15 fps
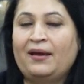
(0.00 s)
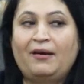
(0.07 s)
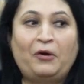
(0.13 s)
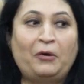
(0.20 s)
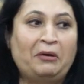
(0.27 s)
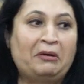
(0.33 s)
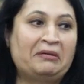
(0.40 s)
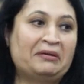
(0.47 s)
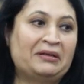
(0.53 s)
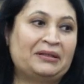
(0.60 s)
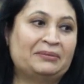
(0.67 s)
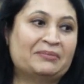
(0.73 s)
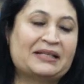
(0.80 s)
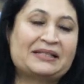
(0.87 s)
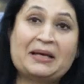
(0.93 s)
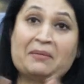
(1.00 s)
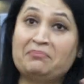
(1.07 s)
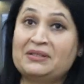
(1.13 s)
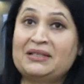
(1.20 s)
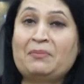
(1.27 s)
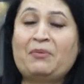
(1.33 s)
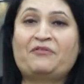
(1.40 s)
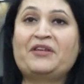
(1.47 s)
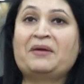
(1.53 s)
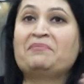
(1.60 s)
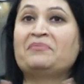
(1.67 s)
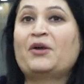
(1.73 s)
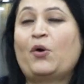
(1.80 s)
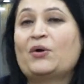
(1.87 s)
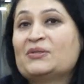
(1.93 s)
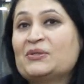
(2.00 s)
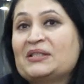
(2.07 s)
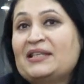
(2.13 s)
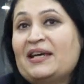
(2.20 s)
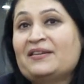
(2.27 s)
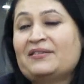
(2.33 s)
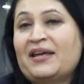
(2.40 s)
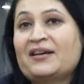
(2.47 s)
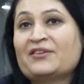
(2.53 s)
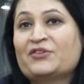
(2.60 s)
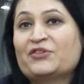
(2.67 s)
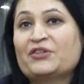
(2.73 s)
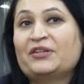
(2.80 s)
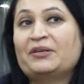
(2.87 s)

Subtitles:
Or some of them, they also said that